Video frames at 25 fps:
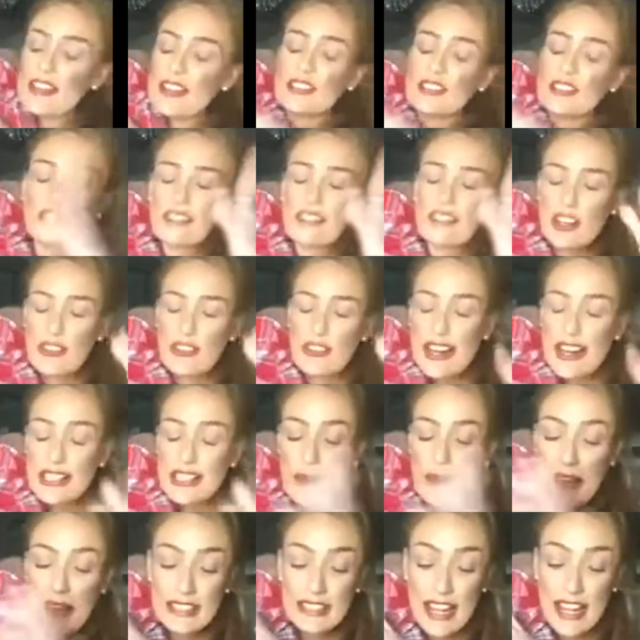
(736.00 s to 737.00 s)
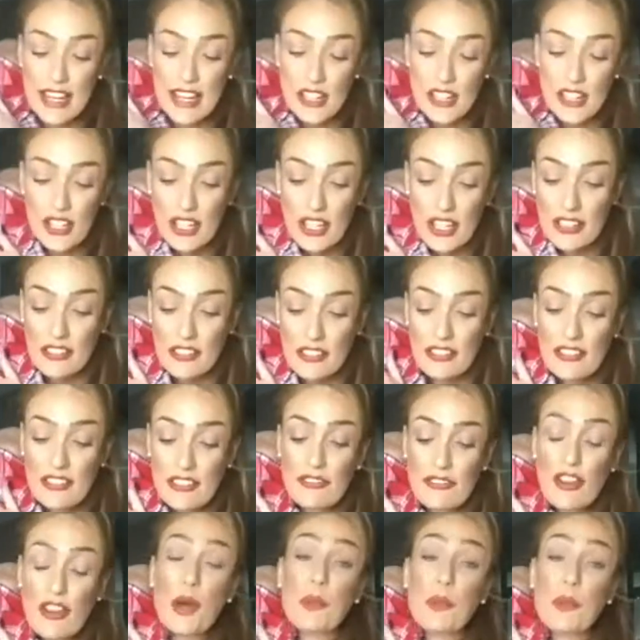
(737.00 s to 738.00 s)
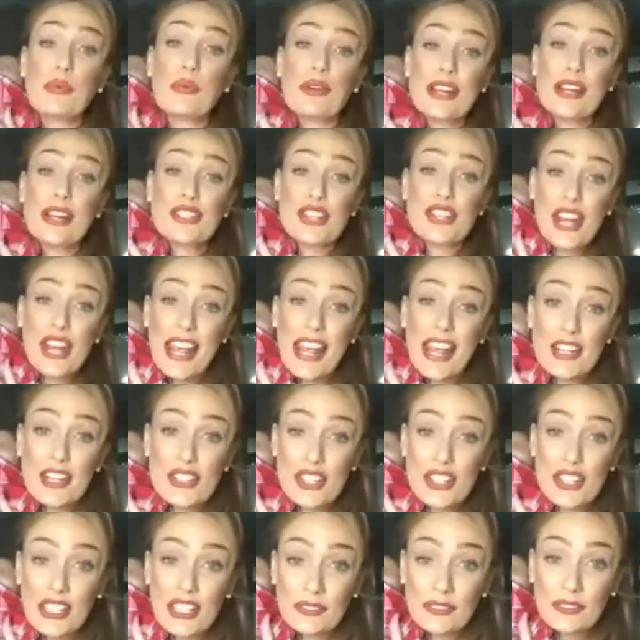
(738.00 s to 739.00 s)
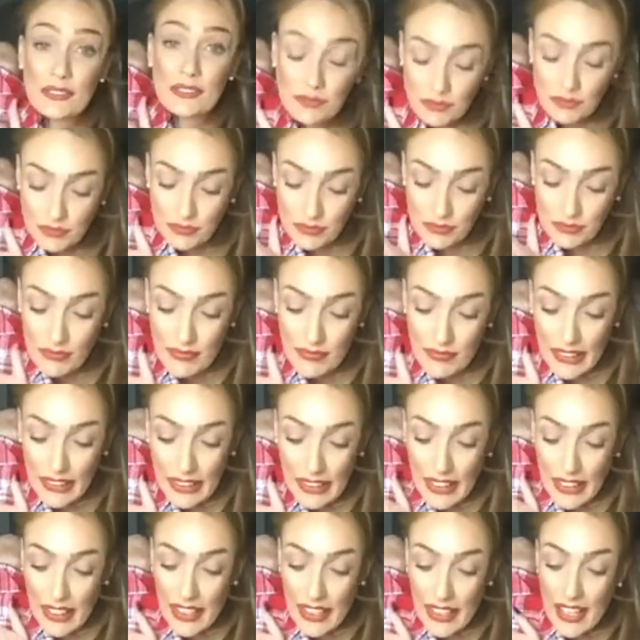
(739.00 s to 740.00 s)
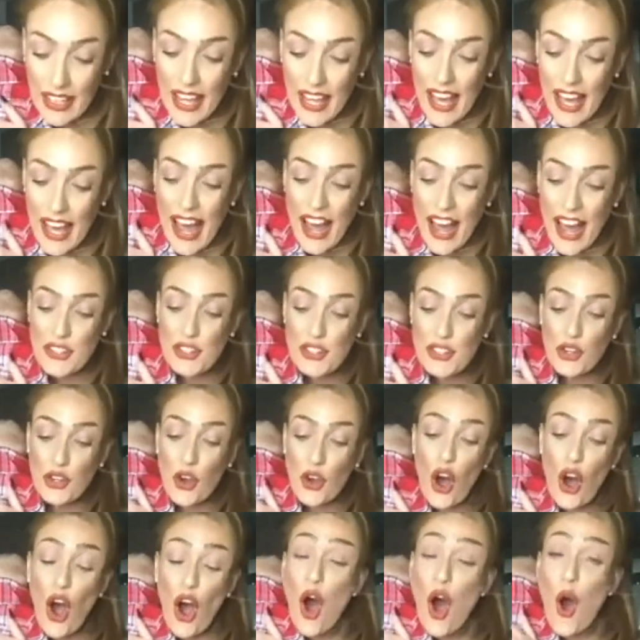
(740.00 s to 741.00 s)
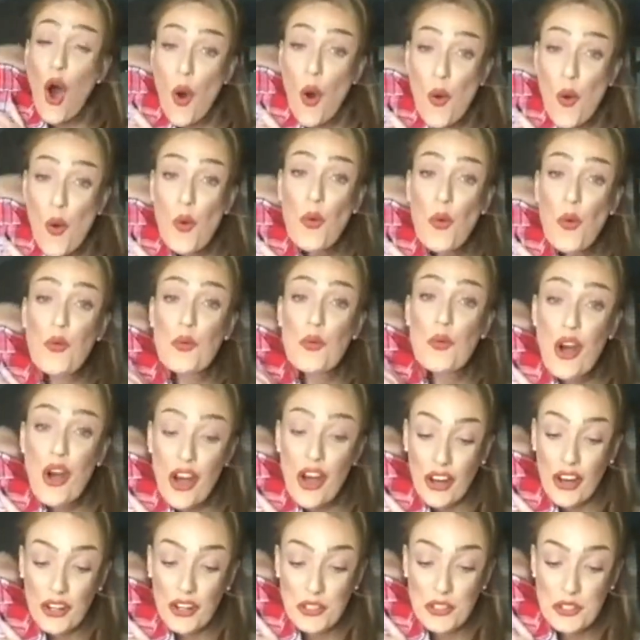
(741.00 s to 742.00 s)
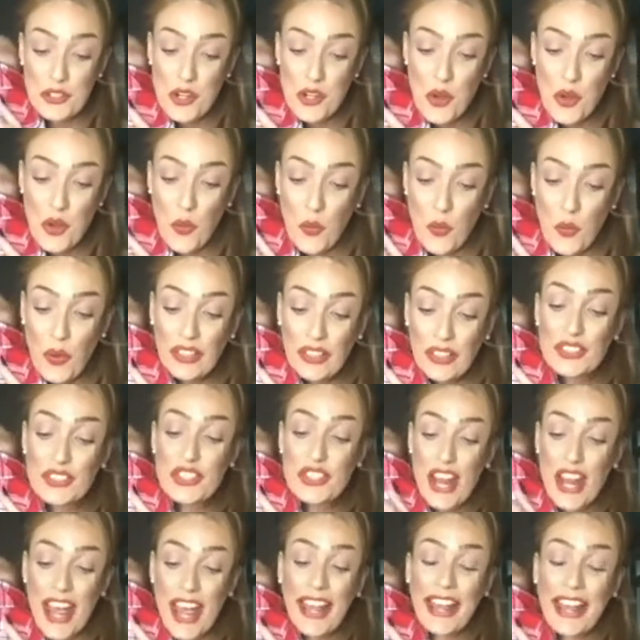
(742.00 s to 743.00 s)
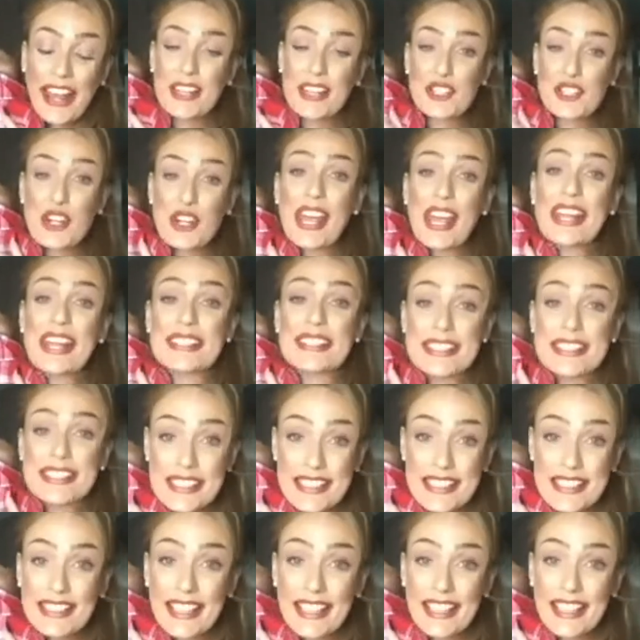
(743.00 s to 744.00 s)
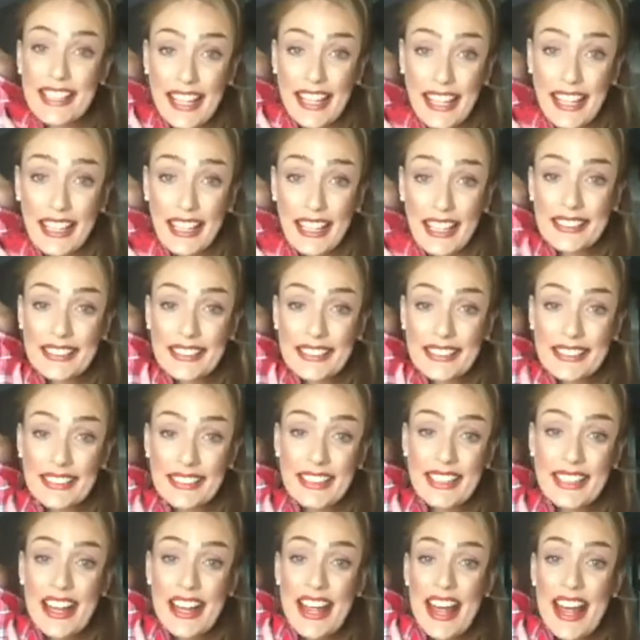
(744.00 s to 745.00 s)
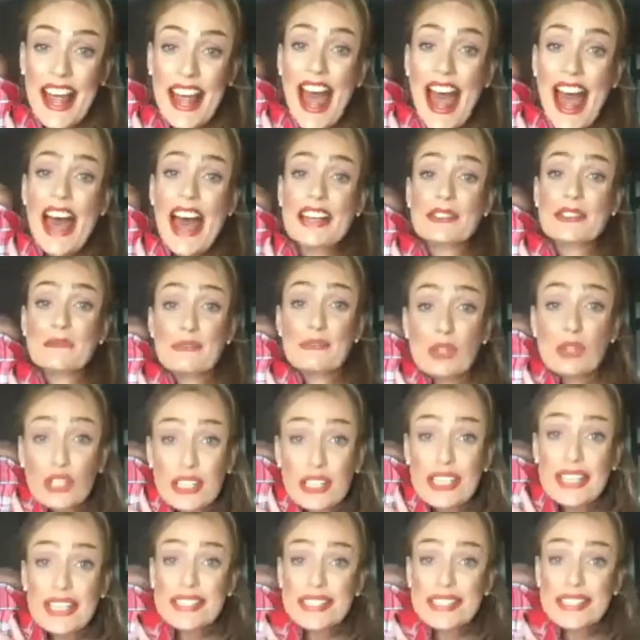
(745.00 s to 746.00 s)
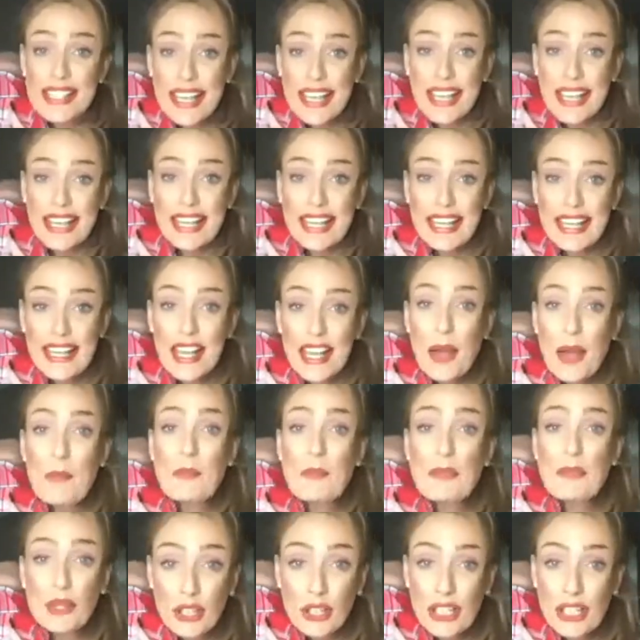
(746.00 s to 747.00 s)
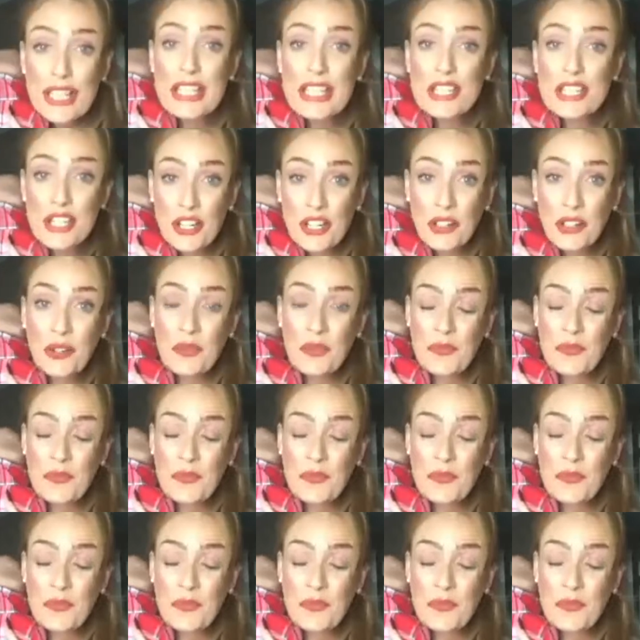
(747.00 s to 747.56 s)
your expectation for appreciation, and your whole world will change instantly. As monkey see, monkey do.